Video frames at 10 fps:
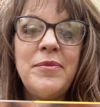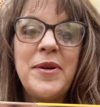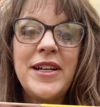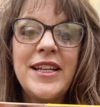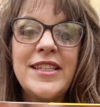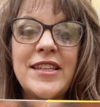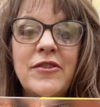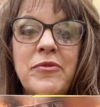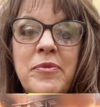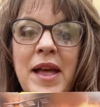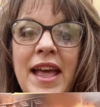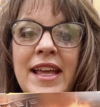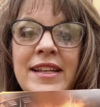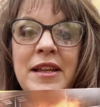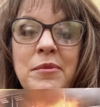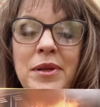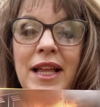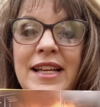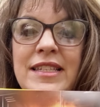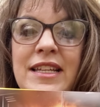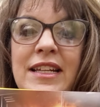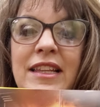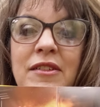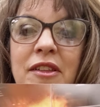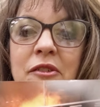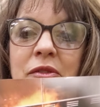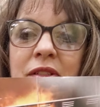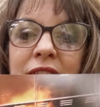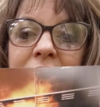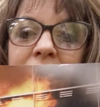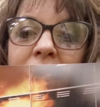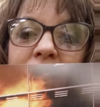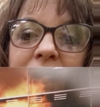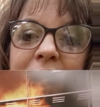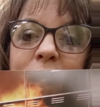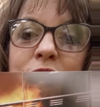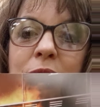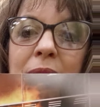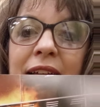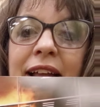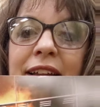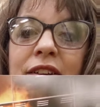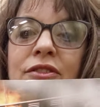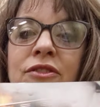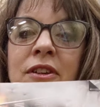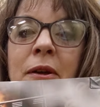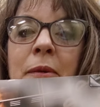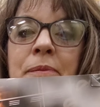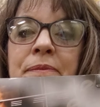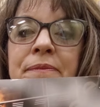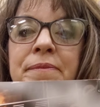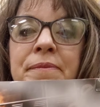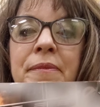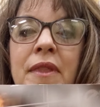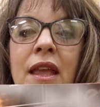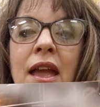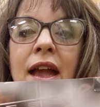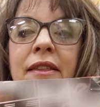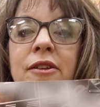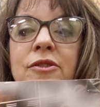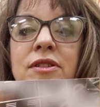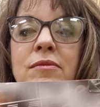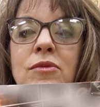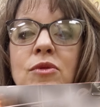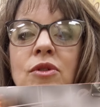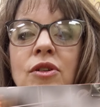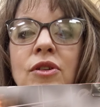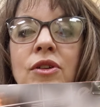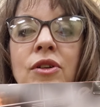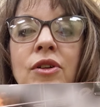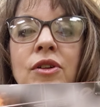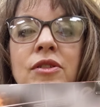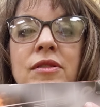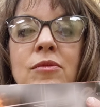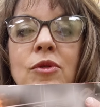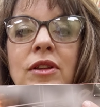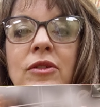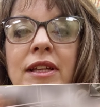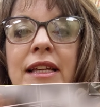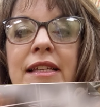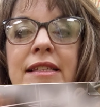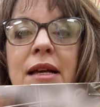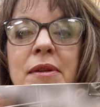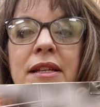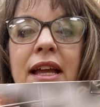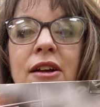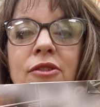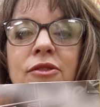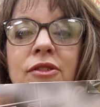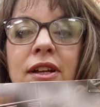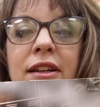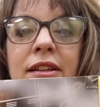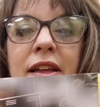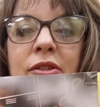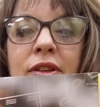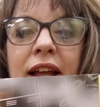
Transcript: buckets of paint and plastic that all the letters are made out of? And there's some more little E's coming down and another